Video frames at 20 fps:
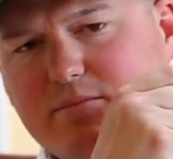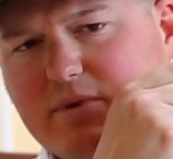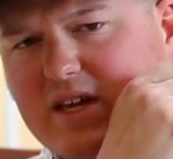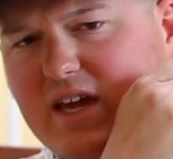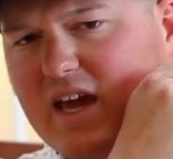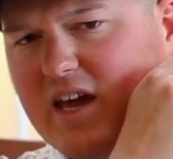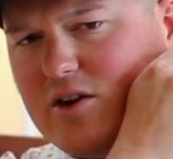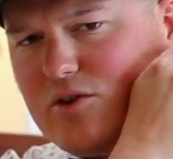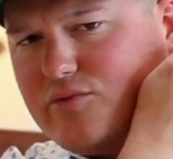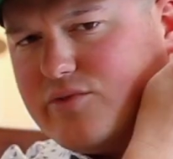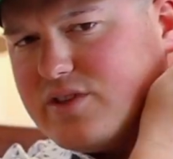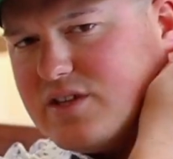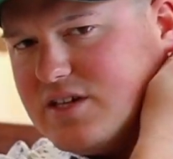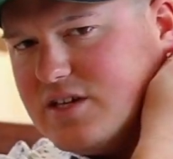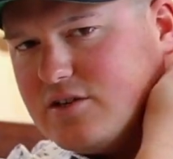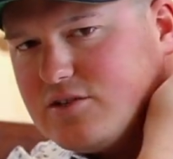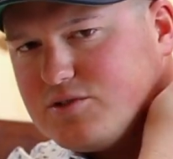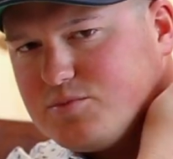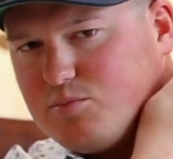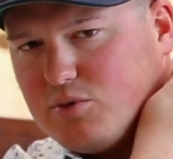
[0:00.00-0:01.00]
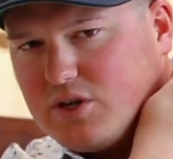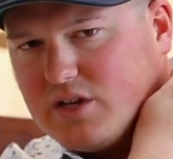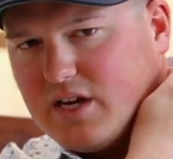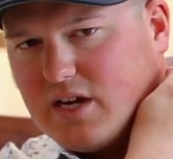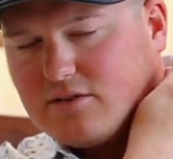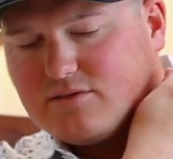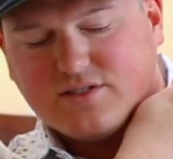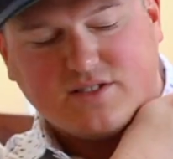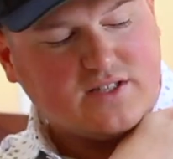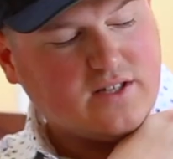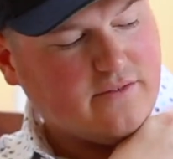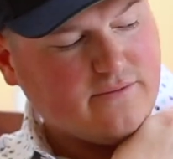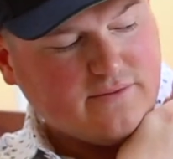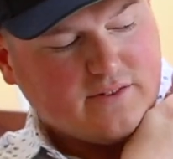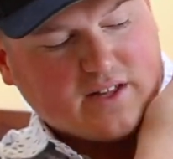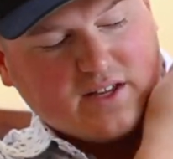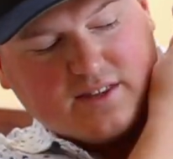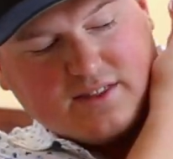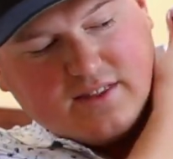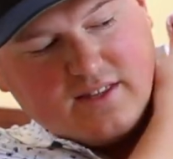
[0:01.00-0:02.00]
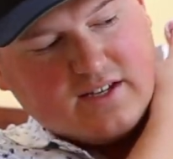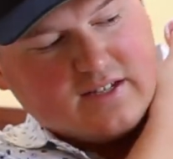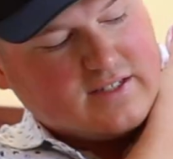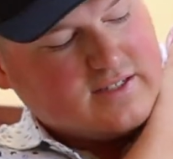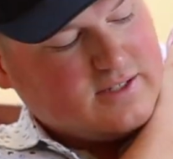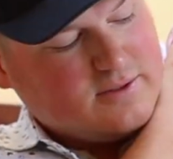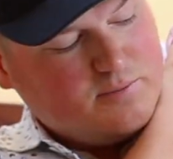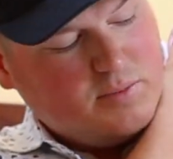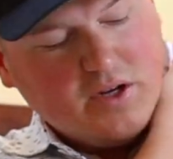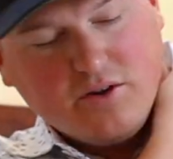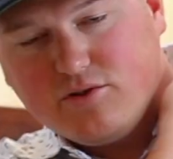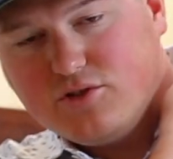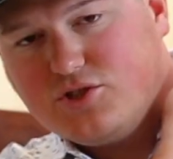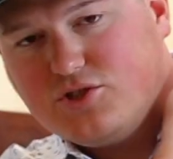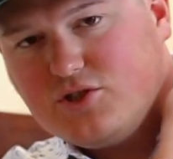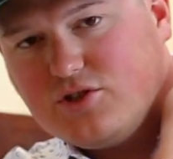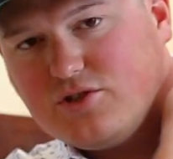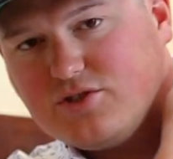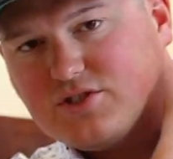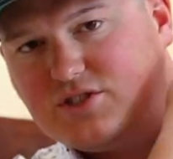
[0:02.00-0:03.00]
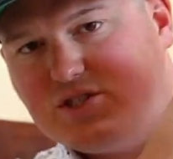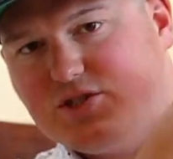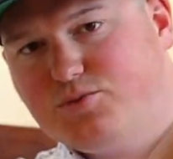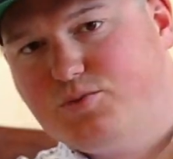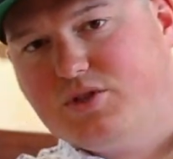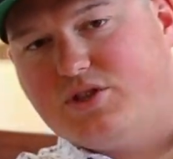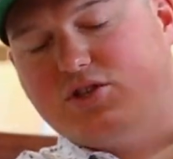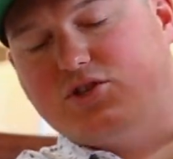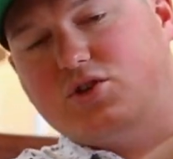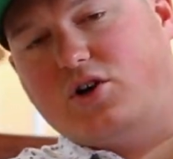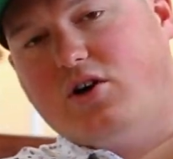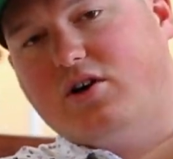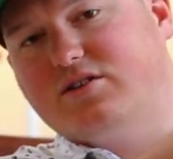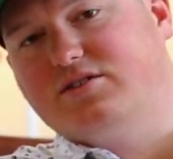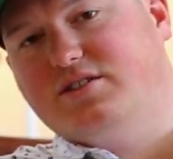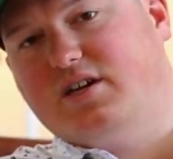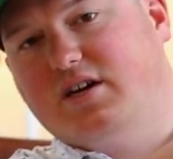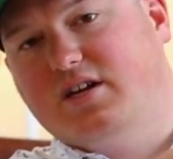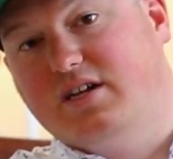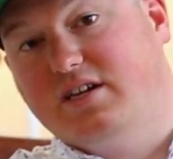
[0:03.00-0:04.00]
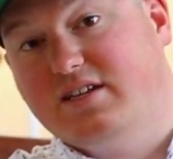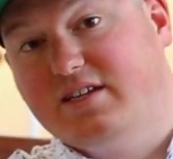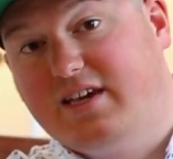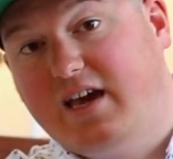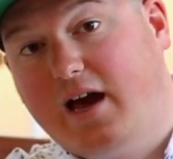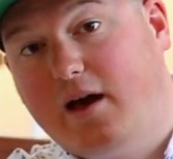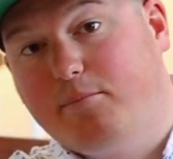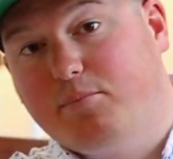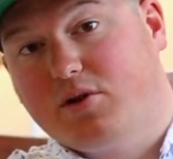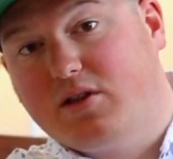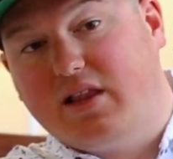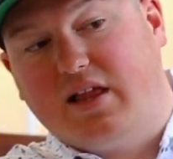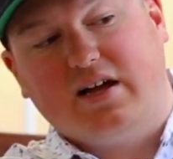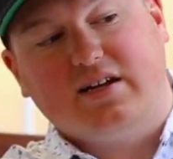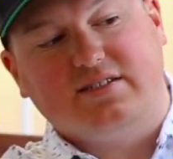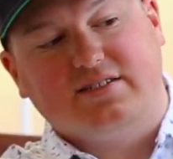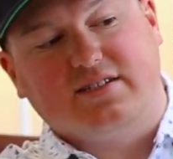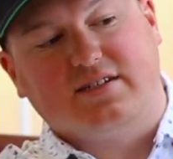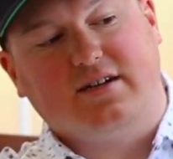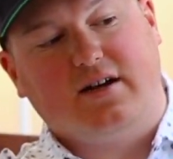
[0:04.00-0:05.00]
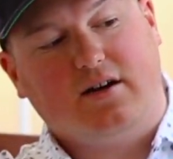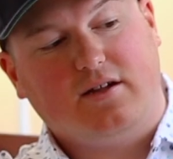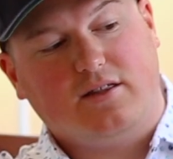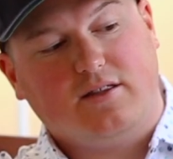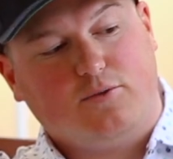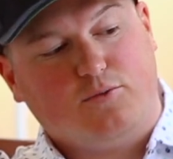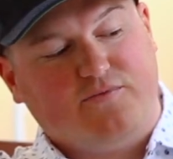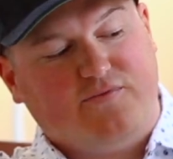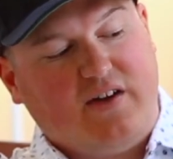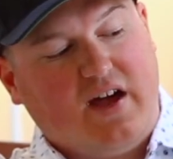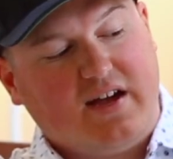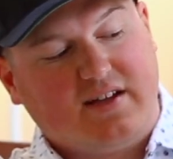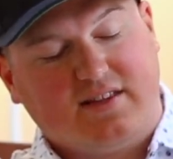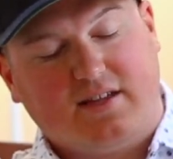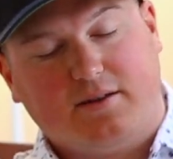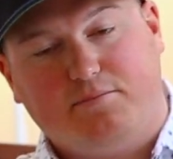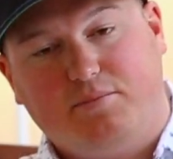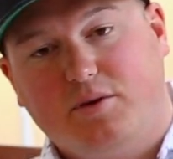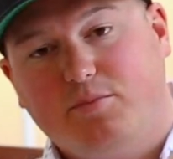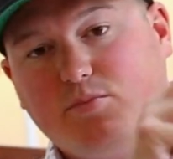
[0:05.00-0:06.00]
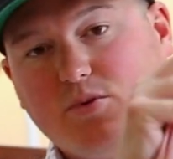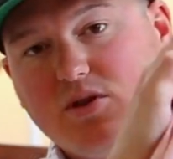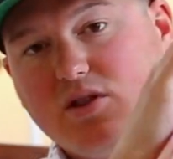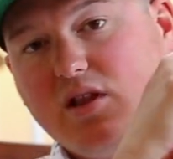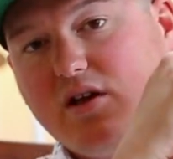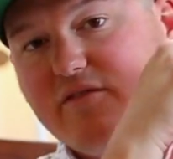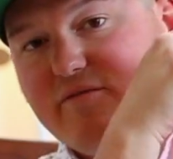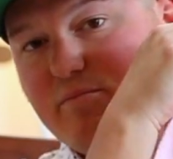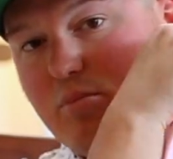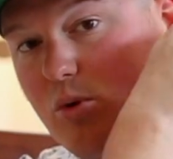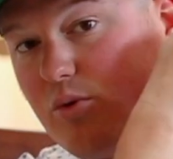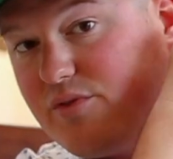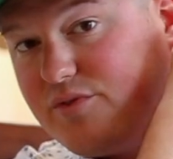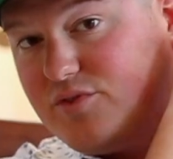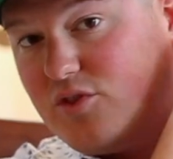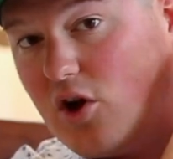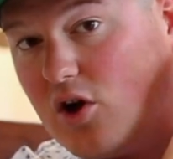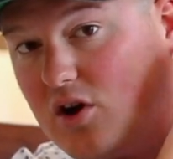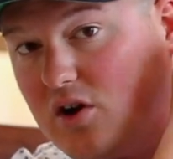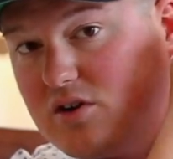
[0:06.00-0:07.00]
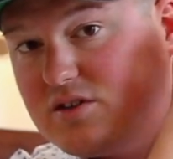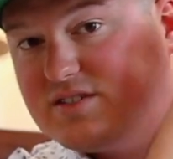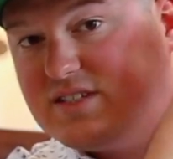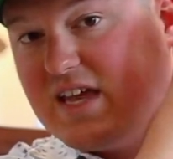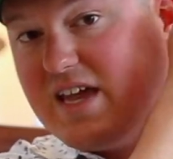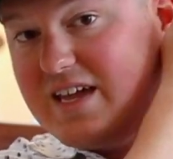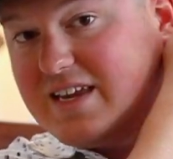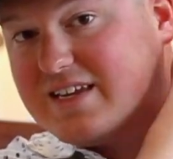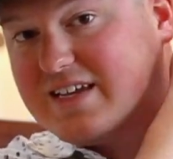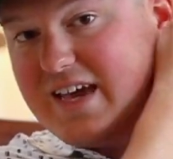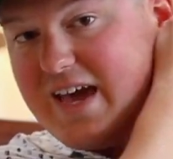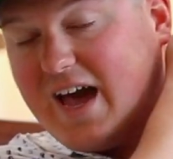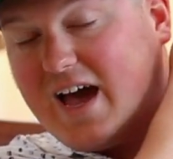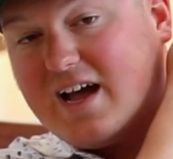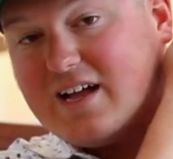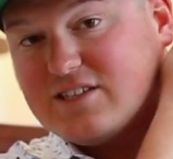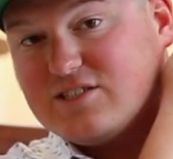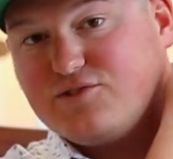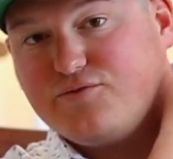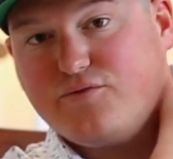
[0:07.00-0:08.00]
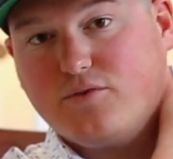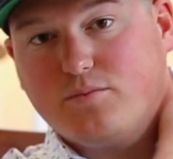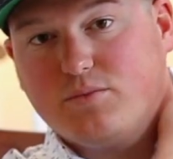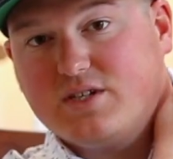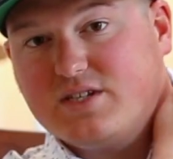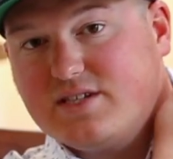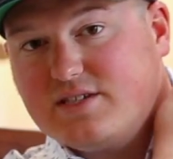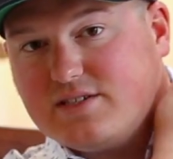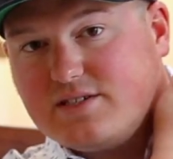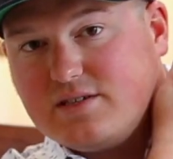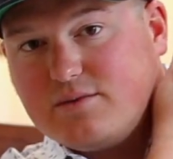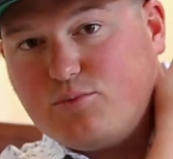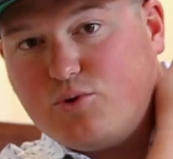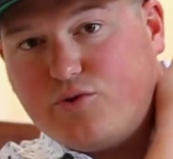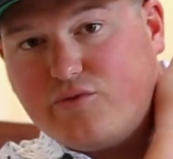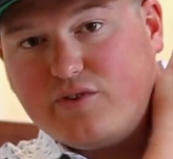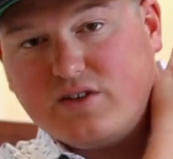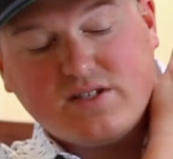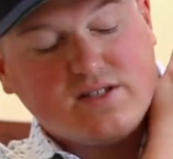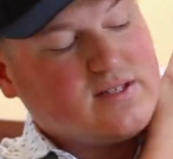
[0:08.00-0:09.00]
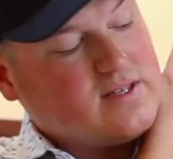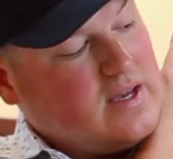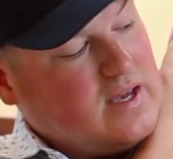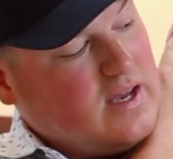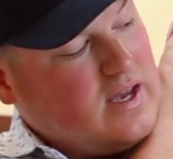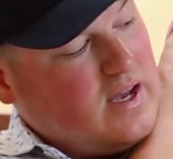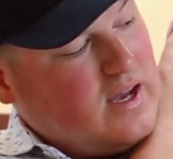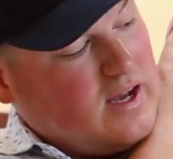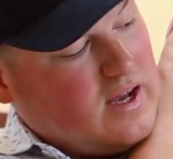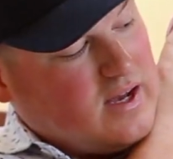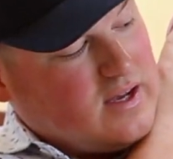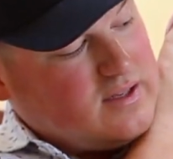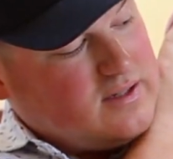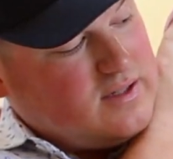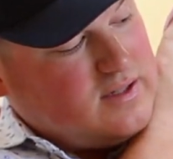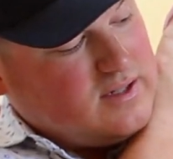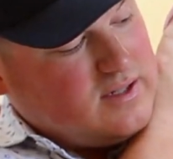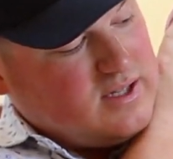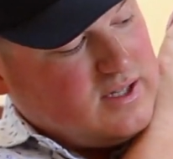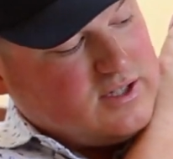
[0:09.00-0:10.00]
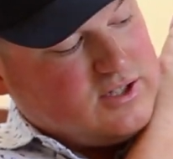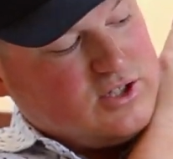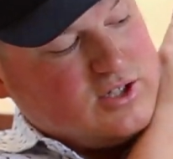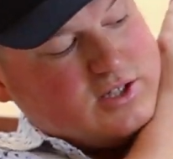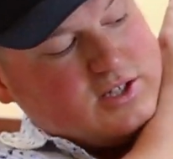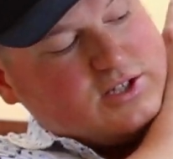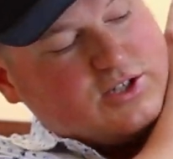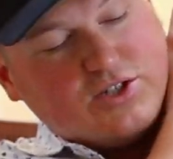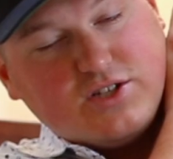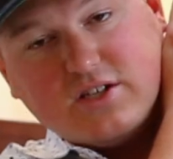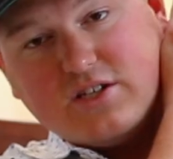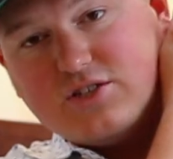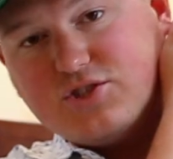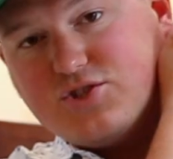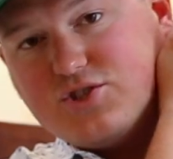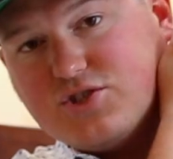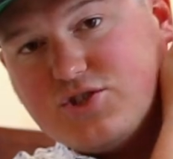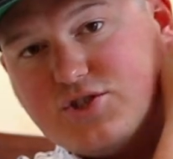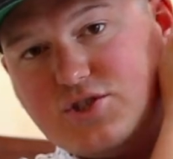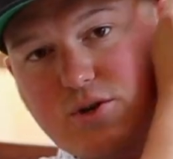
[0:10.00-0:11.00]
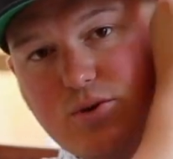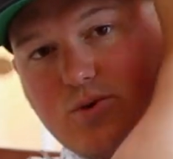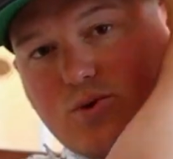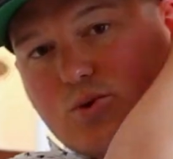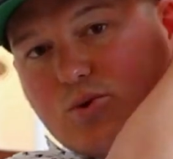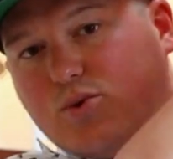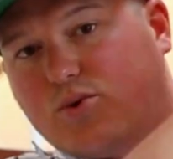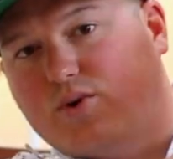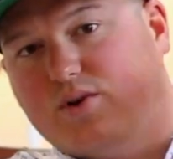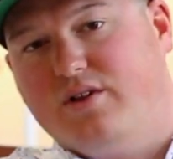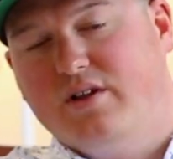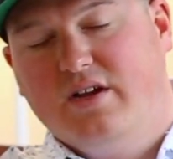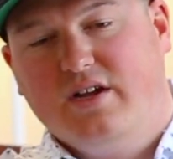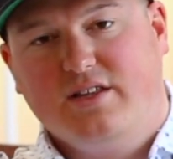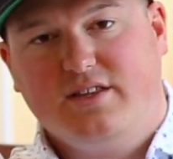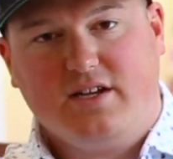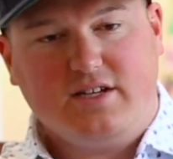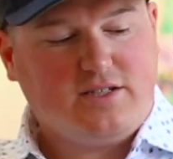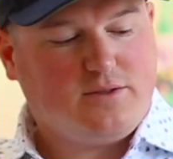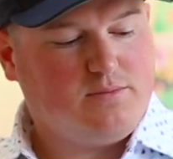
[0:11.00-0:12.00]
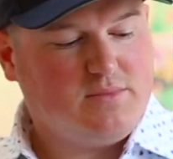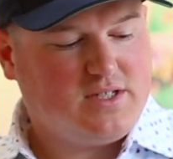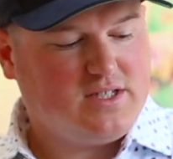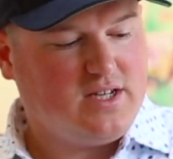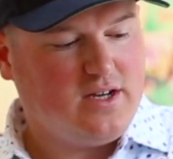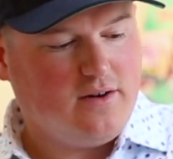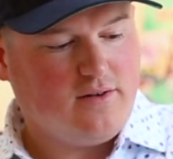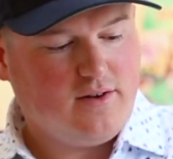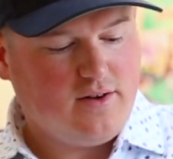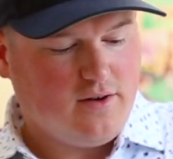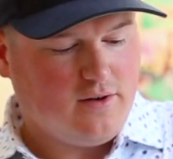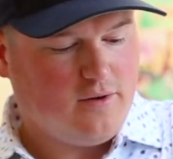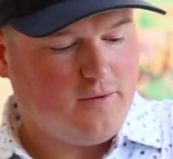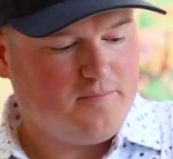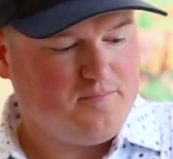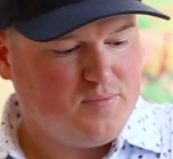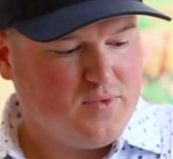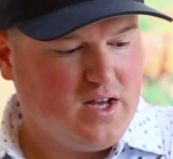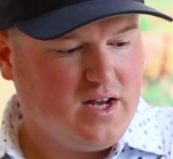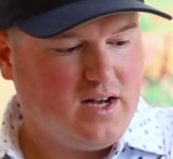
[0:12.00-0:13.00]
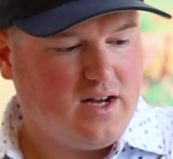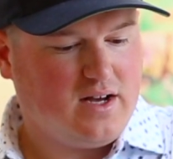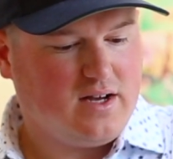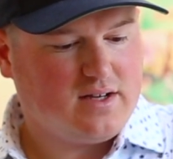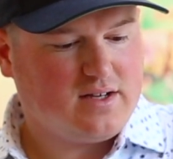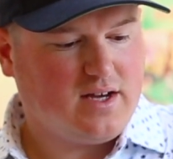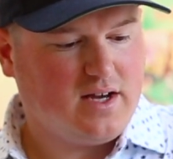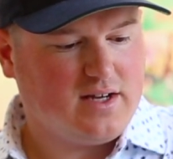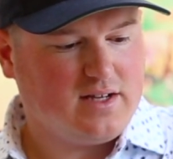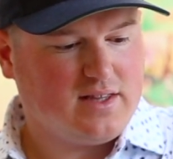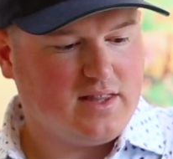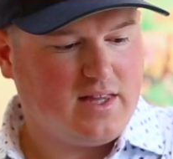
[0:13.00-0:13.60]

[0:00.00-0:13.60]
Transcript: began over the years putting out stuff like this, spirit jerseys with the dogs on it, and capitalizing on the fact that people love both dogs and cats from the Disney movies. And this thing is just so cool. Nice material, kind of